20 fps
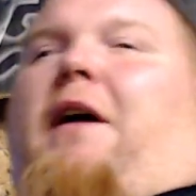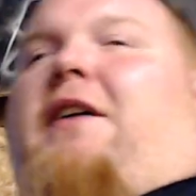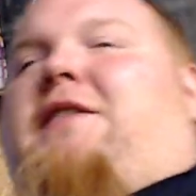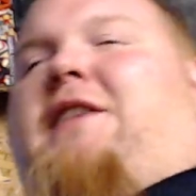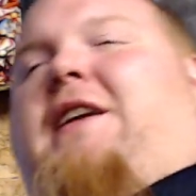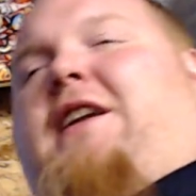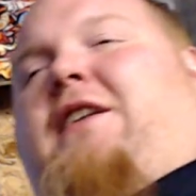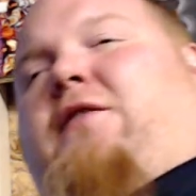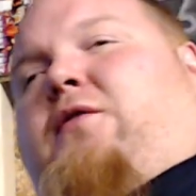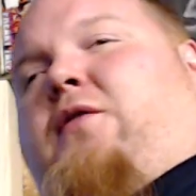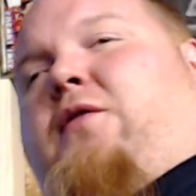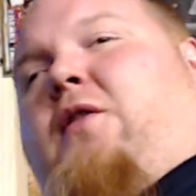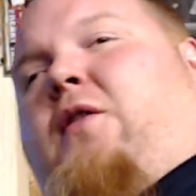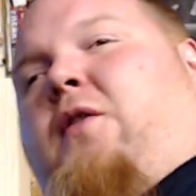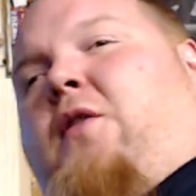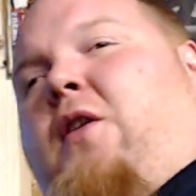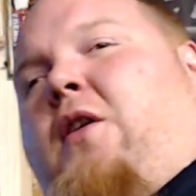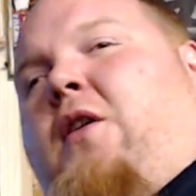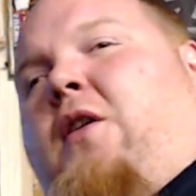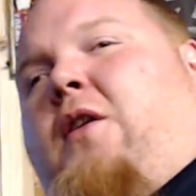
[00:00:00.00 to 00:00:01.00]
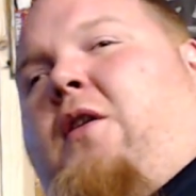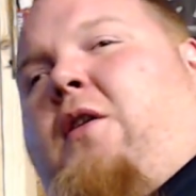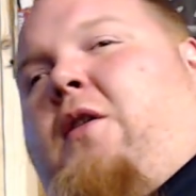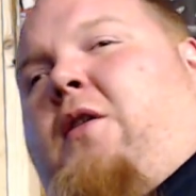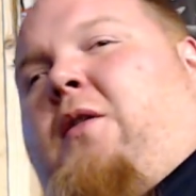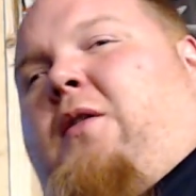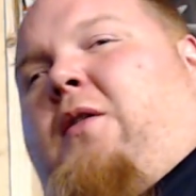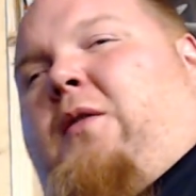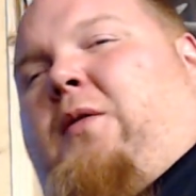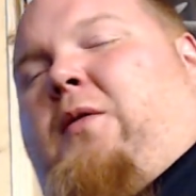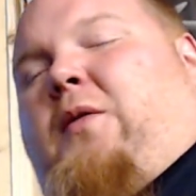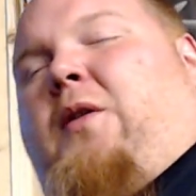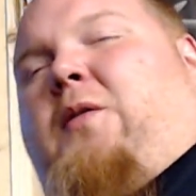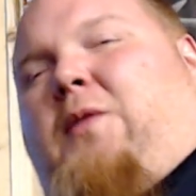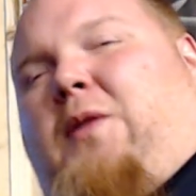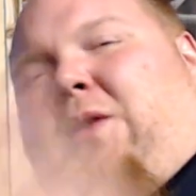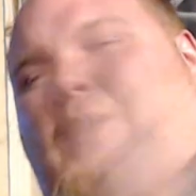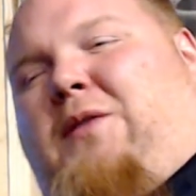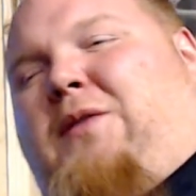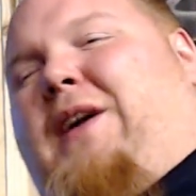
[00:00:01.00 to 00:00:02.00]
It is
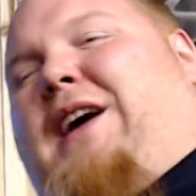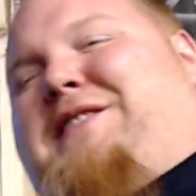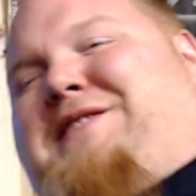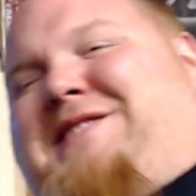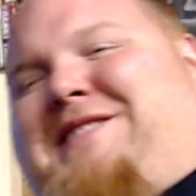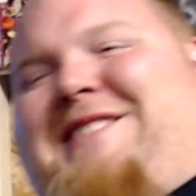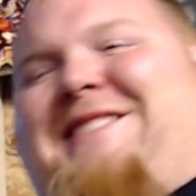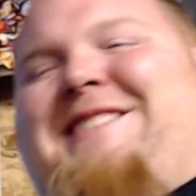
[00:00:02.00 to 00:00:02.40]
regression.